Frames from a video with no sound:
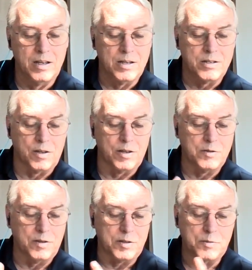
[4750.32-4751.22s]
So
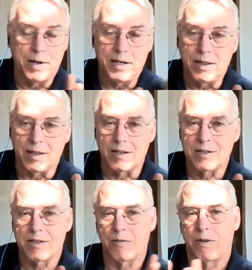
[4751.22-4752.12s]
there's many
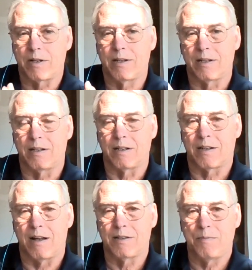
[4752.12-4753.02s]
things that one can
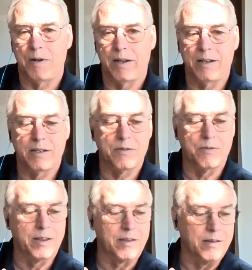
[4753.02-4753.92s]
contemplate
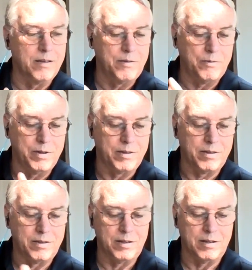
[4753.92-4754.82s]
with
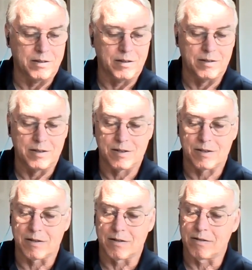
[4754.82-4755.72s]

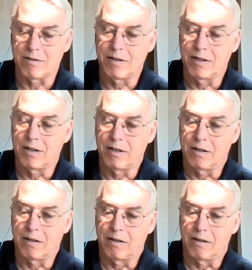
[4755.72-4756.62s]
this,
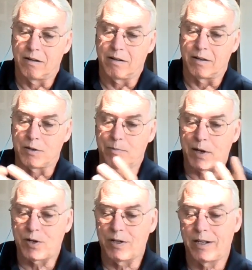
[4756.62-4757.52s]

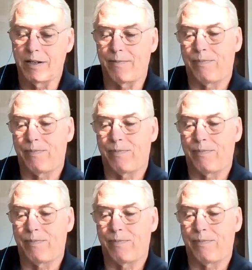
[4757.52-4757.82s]
especially